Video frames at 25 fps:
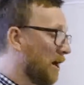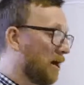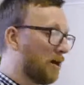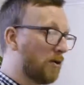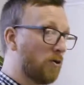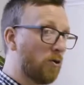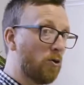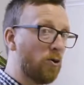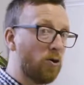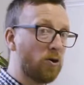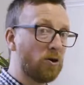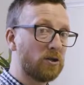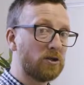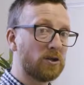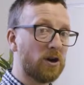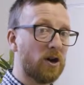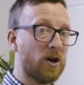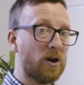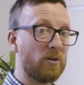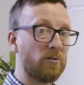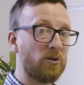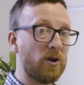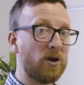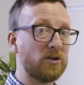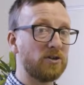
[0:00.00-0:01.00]
called
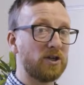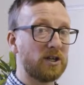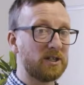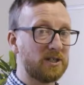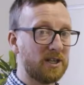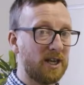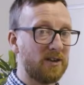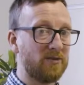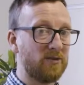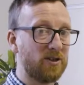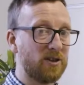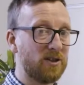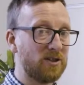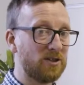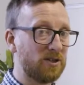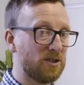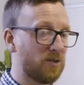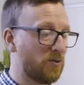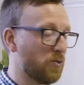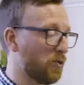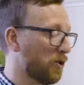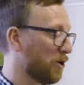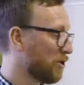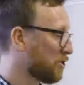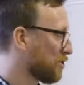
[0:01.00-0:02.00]
our project
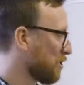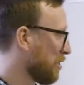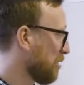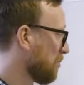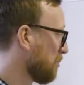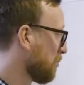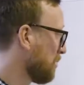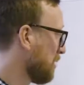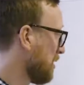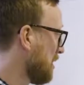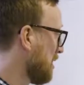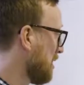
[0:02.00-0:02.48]
definition workshop,